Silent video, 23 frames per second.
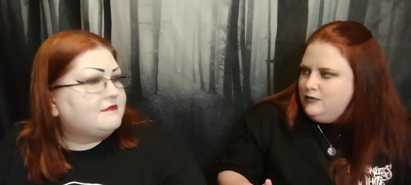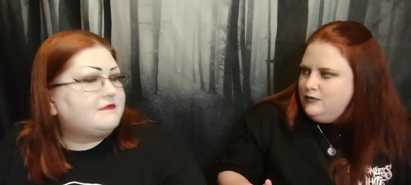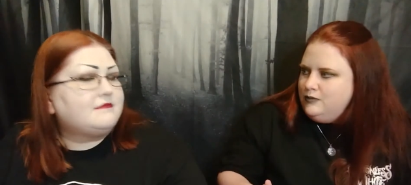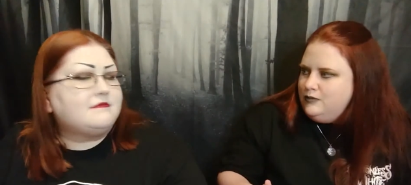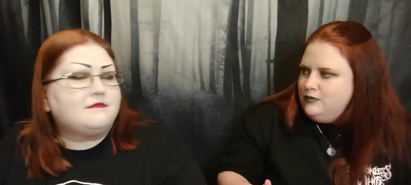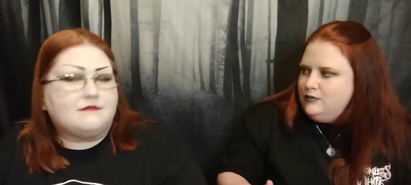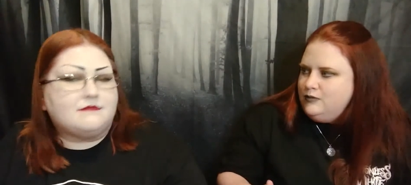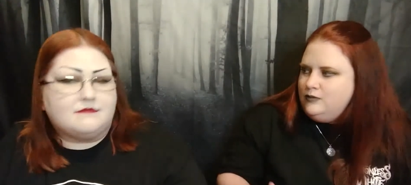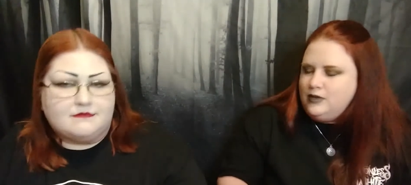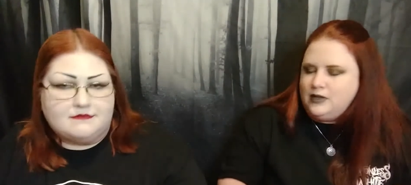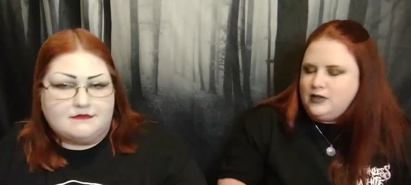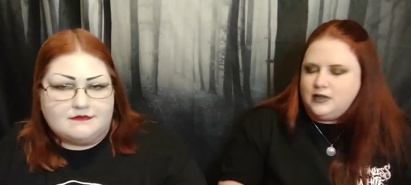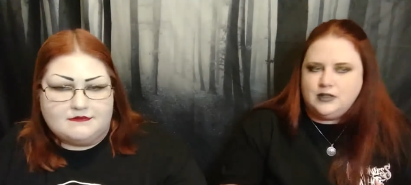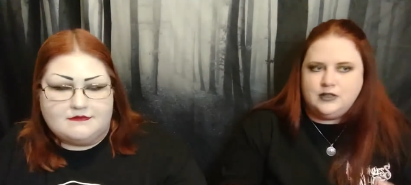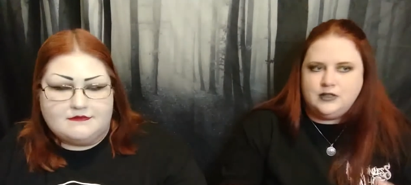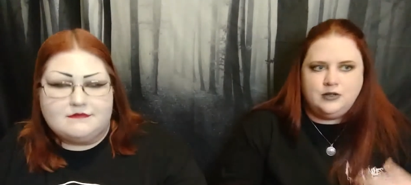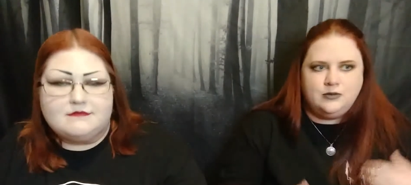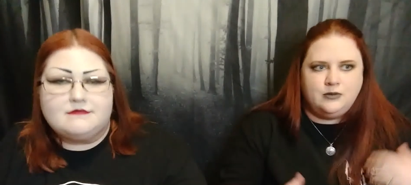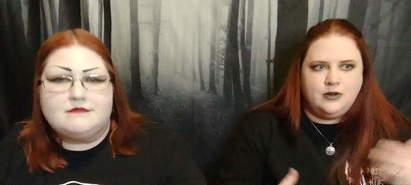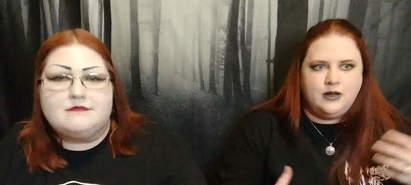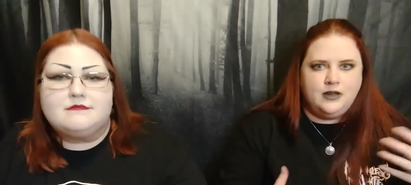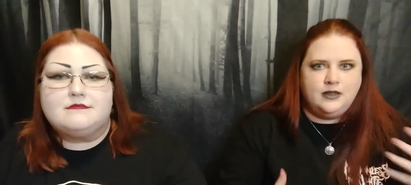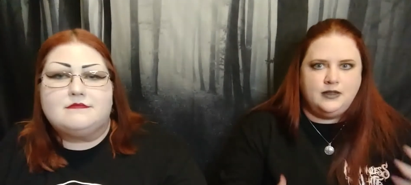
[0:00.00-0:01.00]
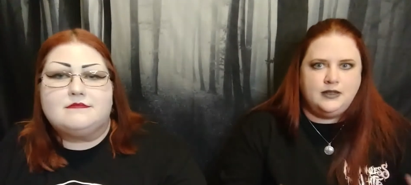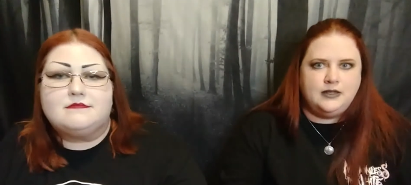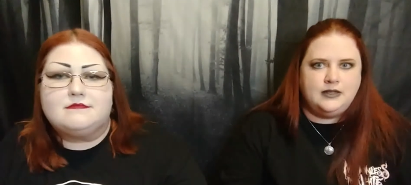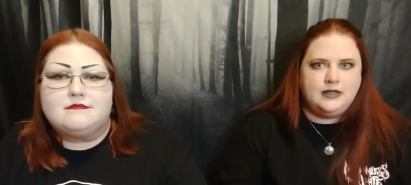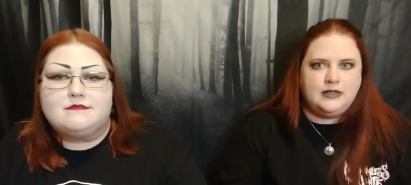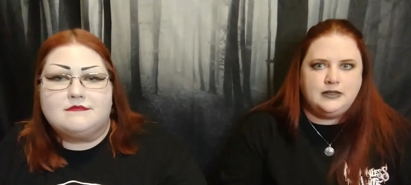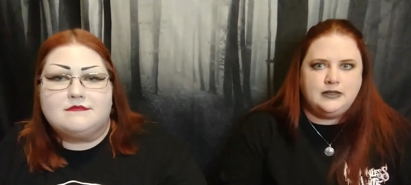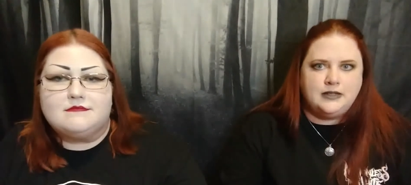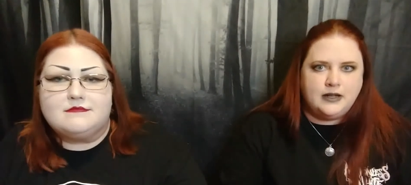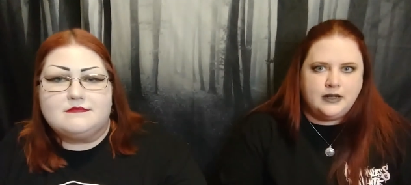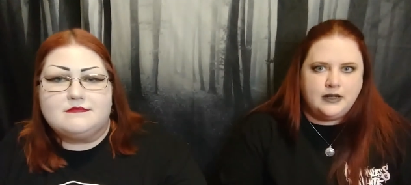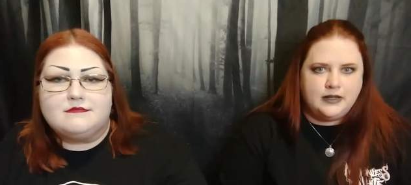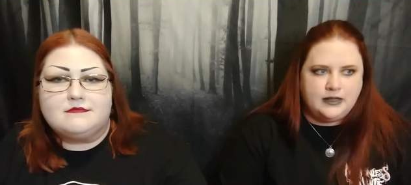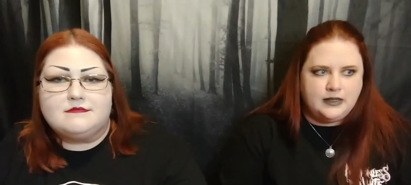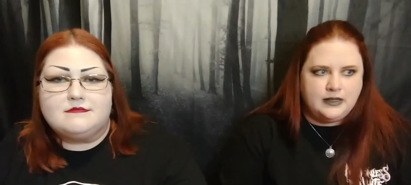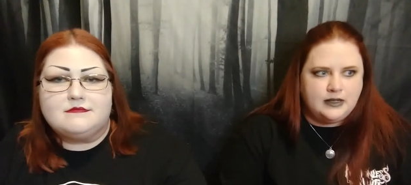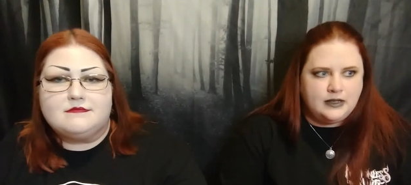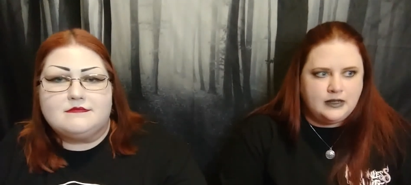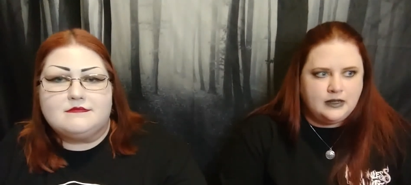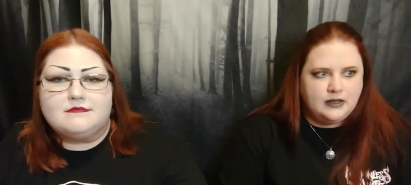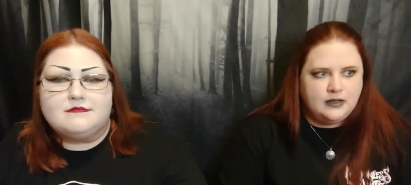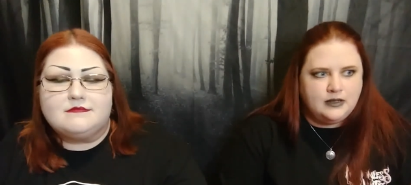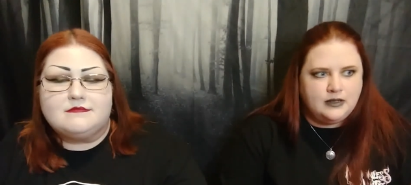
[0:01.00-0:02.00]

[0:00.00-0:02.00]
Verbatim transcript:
Speaker 1: mm-hmm. with the Tuatha De Danann